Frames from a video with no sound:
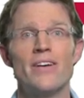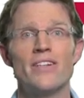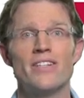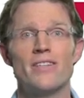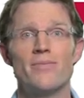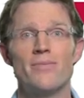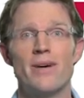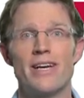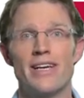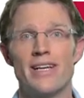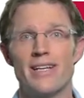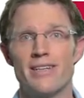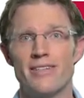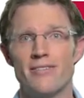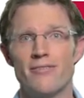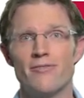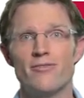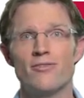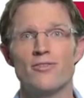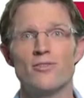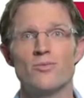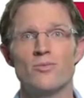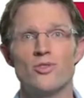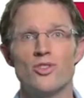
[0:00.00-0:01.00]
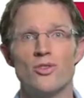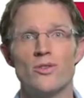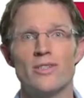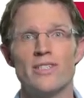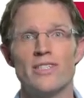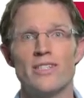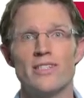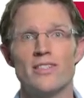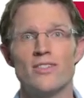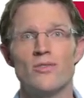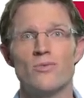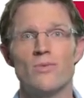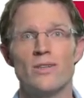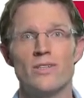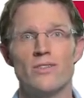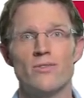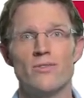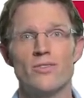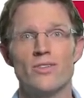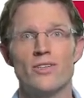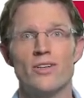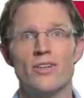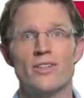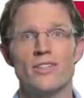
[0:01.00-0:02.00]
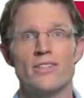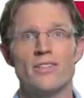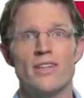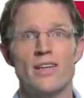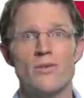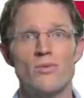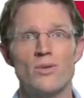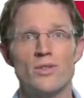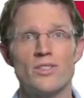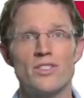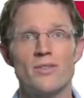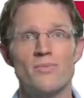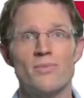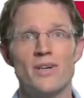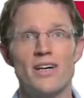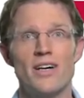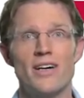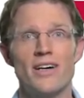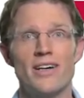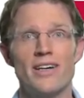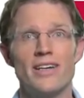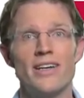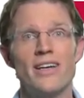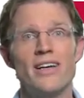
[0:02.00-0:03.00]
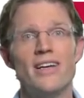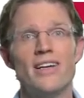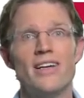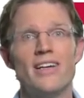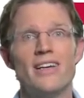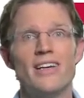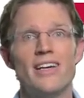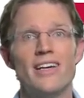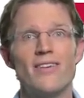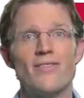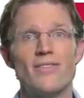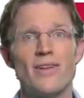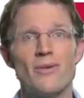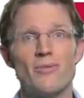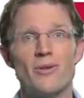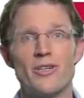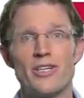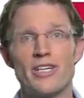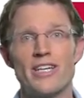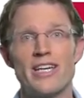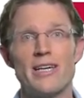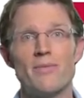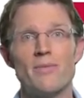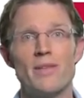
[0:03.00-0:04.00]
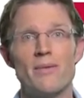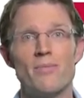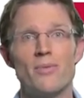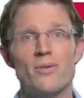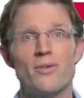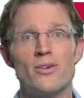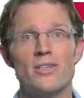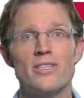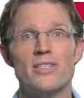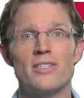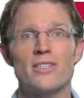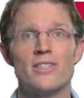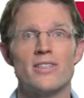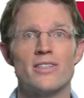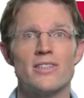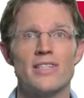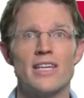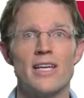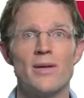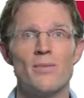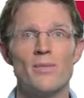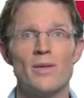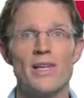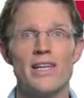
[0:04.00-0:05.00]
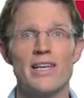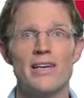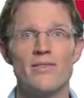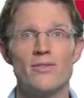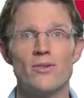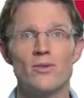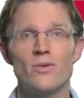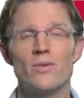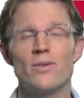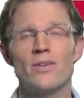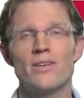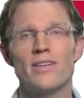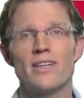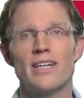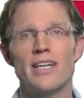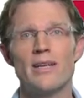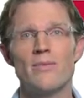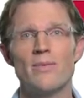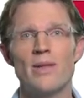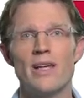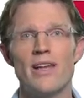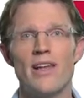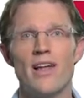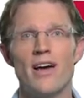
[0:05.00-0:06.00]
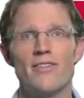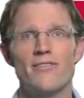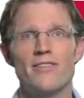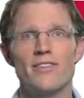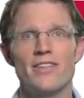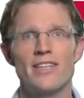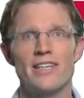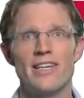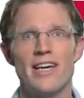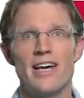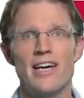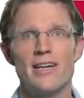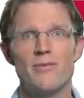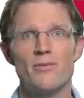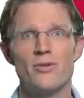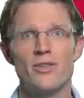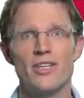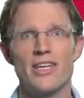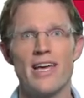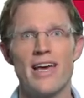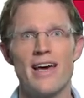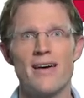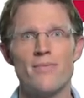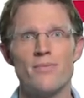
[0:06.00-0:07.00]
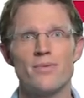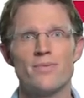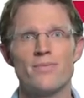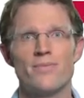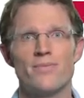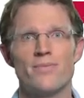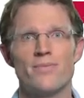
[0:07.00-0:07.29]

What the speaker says: to make an informed choice as to whether or not they want to buy, if they want to keep their points, keep their level, keep their life in the game or the app.